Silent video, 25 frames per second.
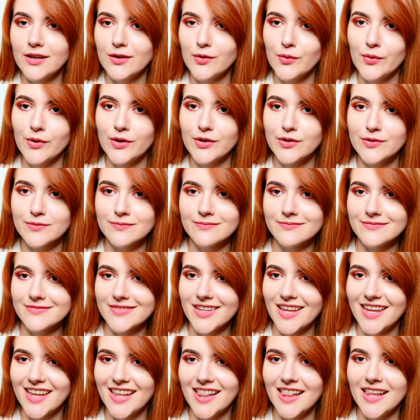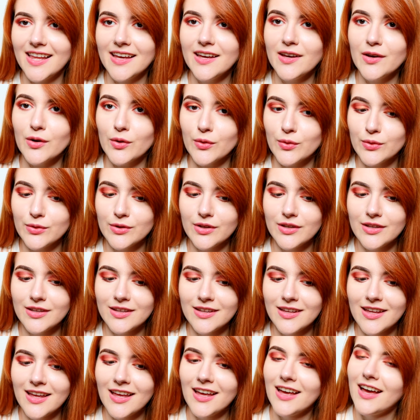"Well, hello."
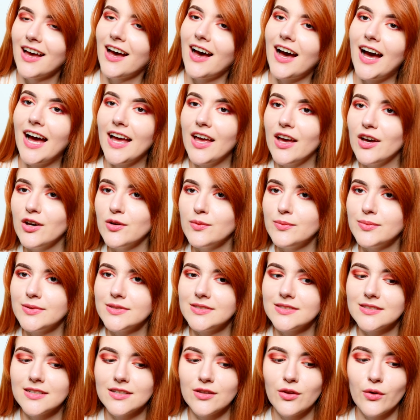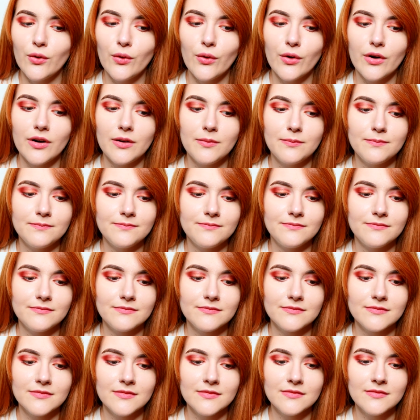I opened the door.
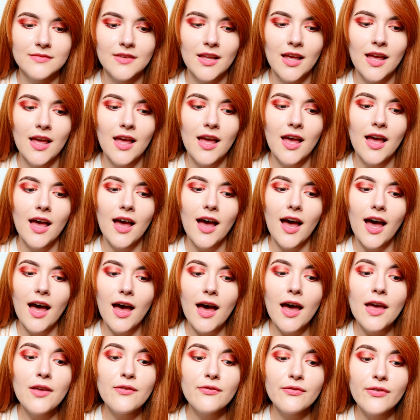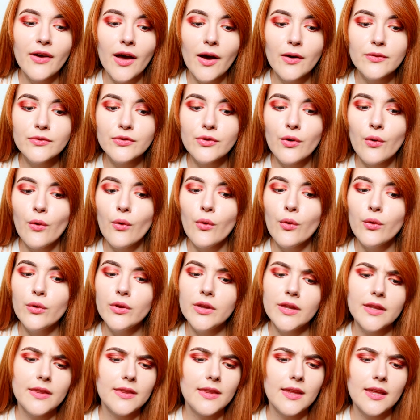"I found all
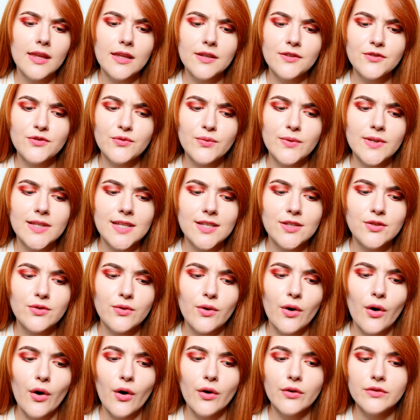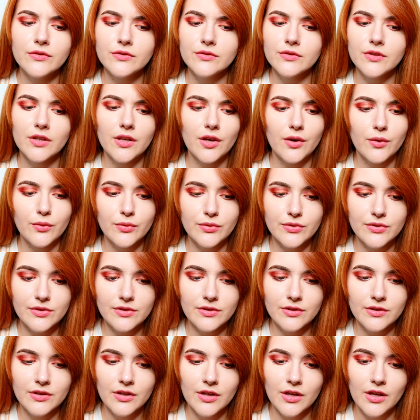the things we need to hunt a
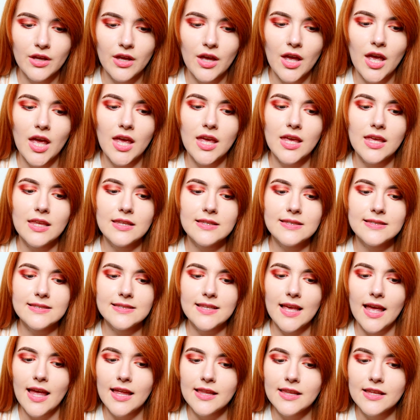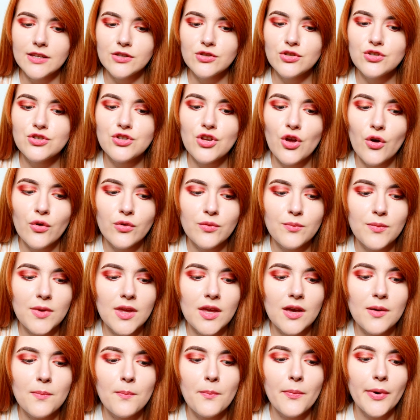ghost," he said and showed me
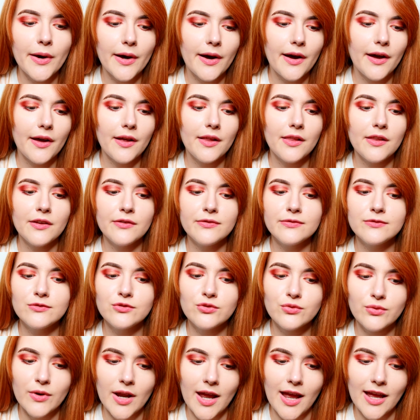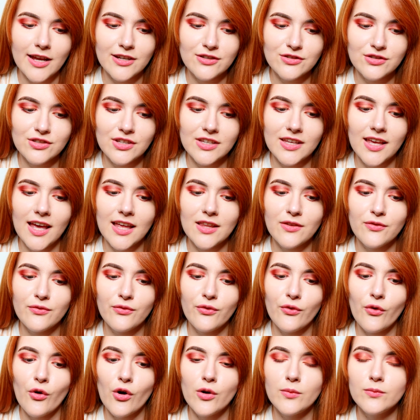a pile of trash he had
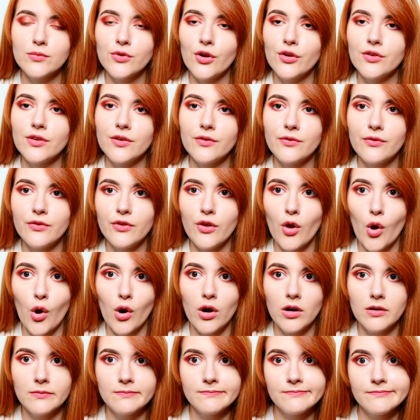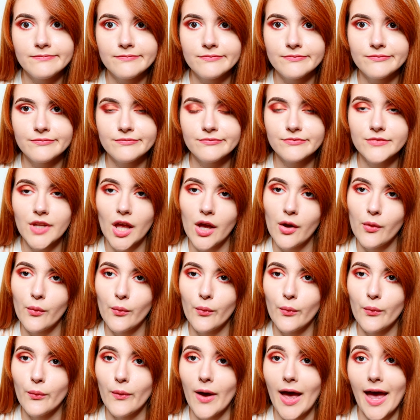formed on the floor.
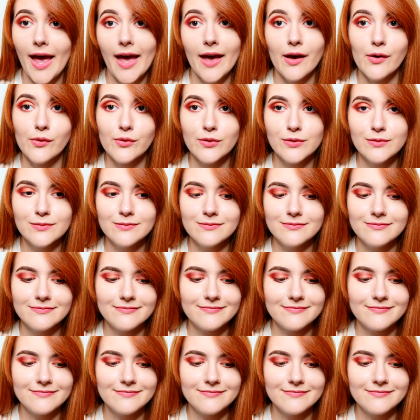"Wow."